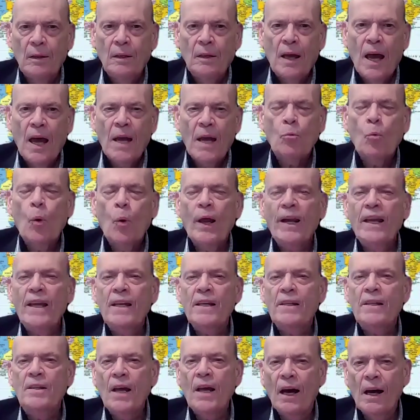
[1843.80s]
And when
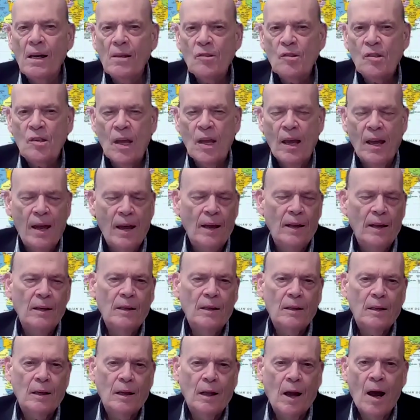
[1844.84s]
it does
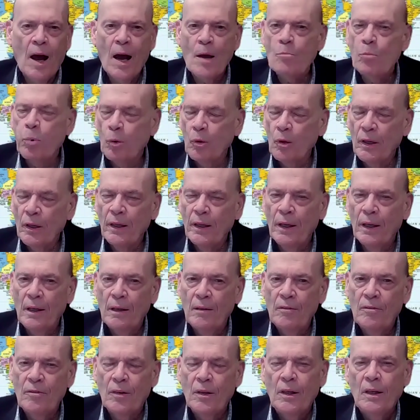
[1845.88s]
end, I
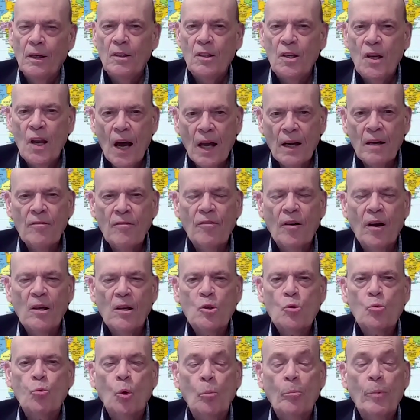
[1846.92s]
believe, none of
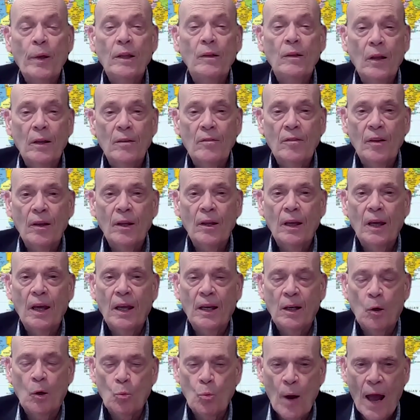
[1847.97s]
us will be living in
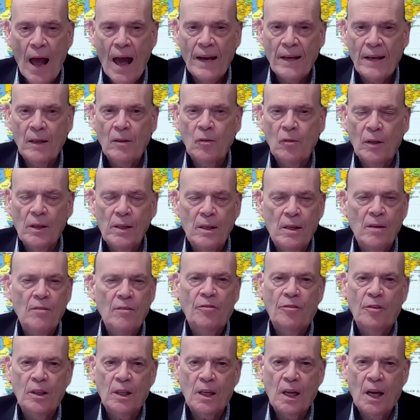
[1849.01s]
a radically
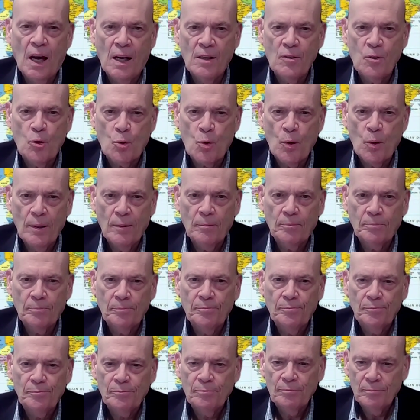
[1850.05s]
different country.
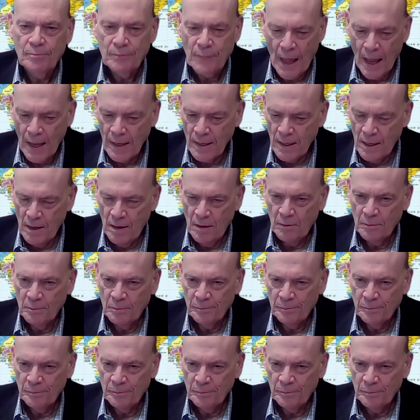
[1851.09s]
Thank you.